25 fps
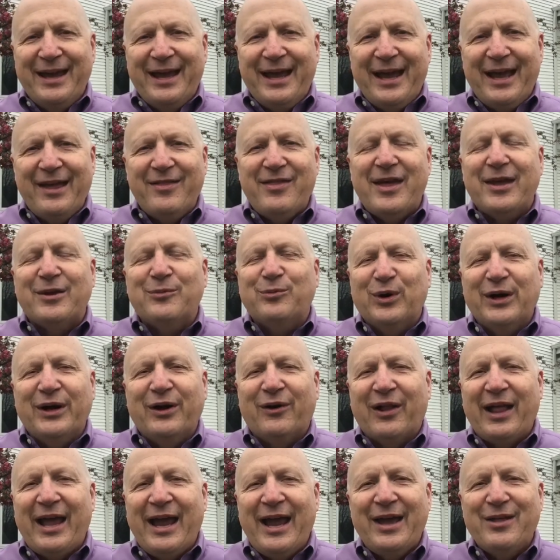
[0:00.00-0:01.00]
and then
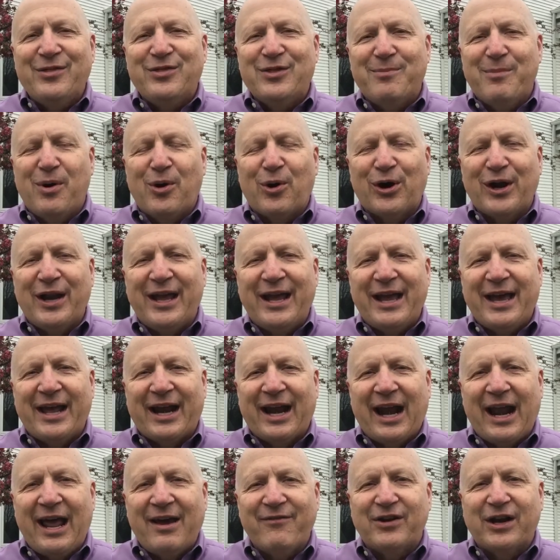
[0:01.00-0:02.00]
we'll end the morning at
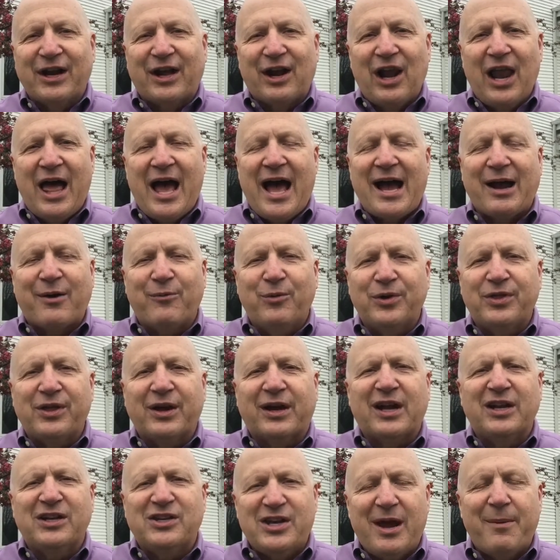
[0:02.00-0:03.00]
11 o'clock with a
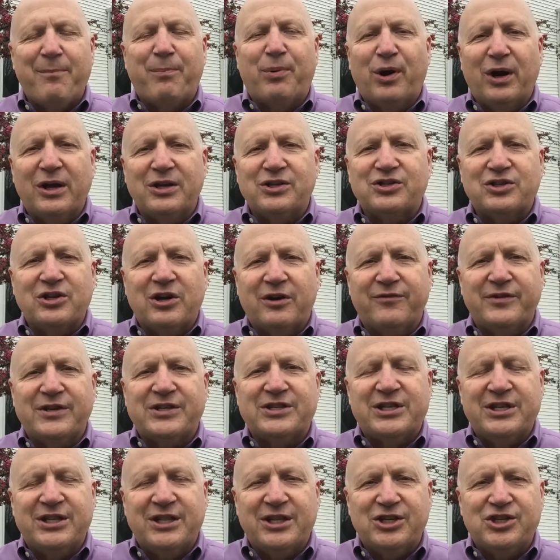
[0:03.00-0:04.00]
contemporary
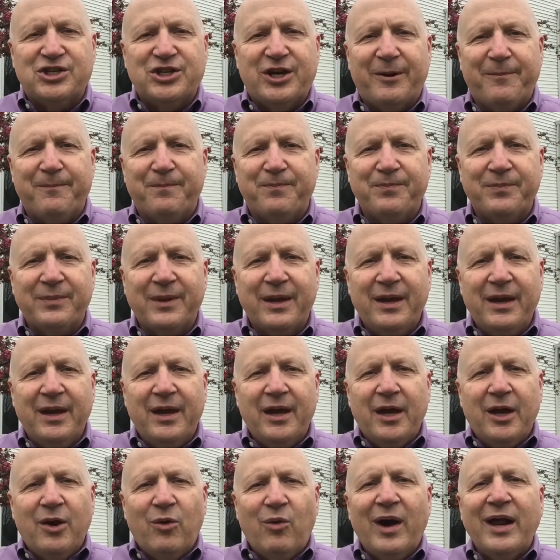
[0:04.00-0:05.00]
service in the gym.
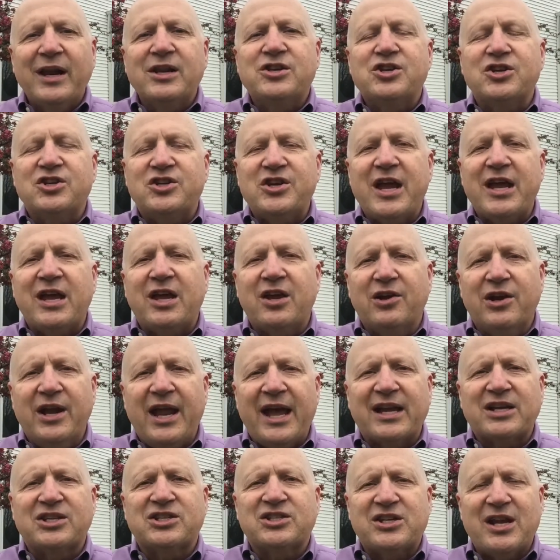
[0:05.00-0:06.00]
Why don't you take your
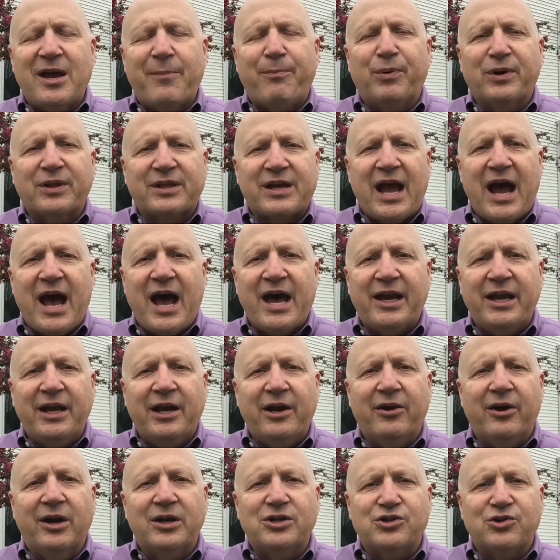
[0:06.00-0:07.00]
next step with God
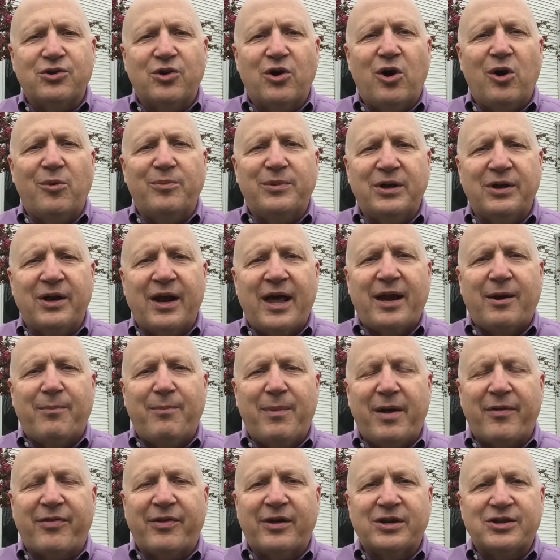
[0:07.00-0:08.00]
here at Jerome United
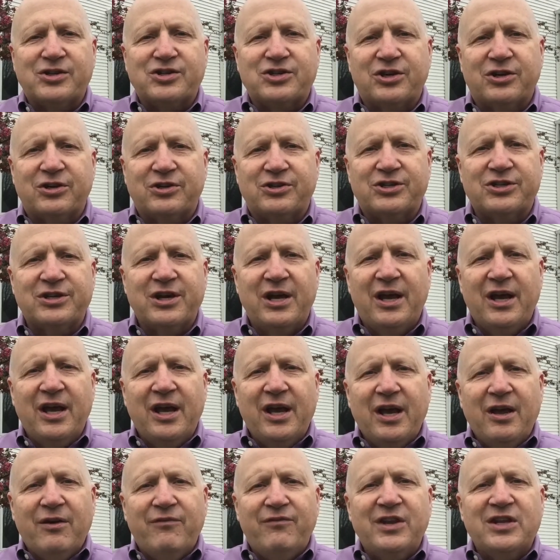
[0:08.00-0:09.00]
Methodist Church?
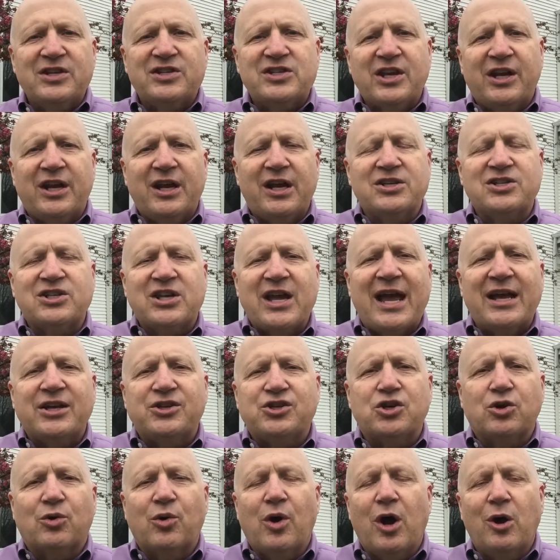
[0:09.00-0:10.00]
Visit us at
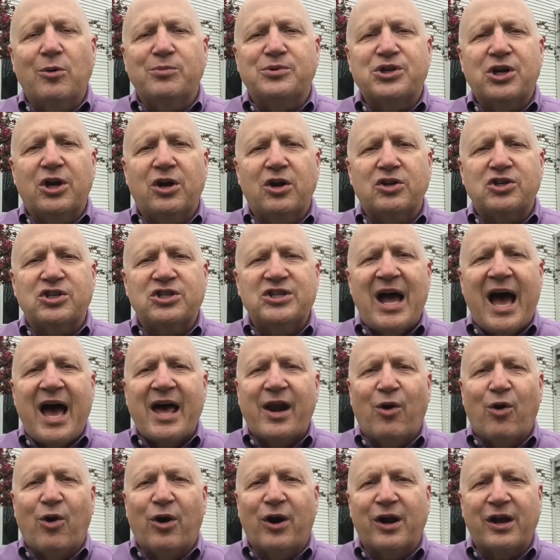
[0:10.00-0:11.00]

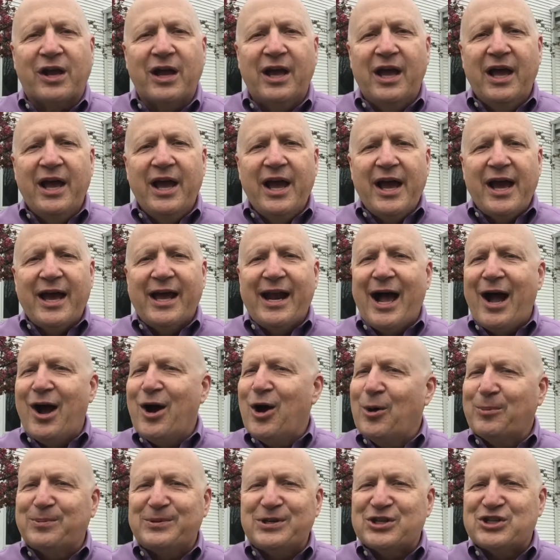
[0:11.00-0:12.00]
jeromechurch.org, and I
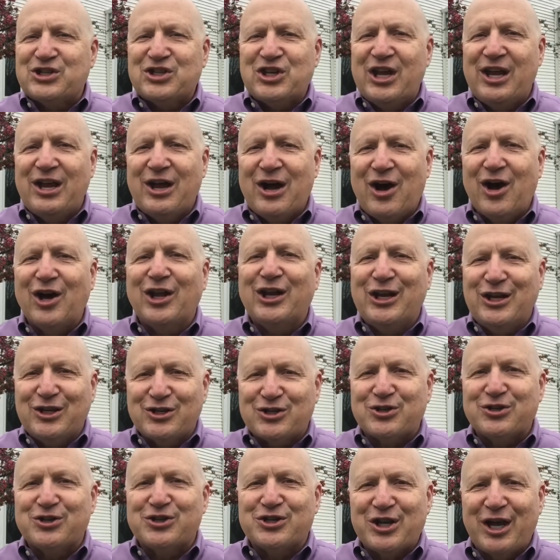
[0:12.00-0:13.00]
hope to see you on
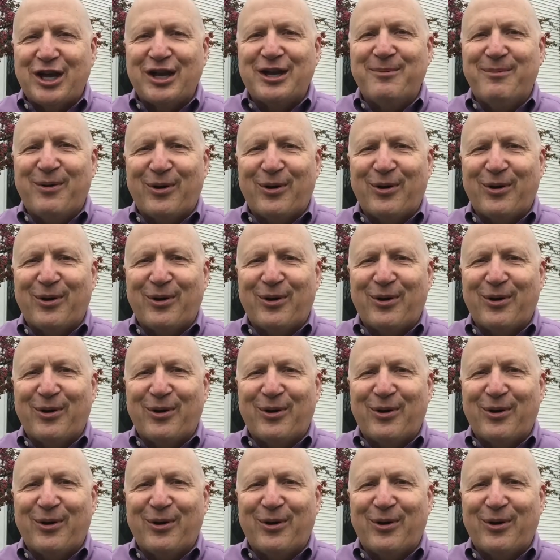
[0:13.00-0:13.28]
Easter Sunday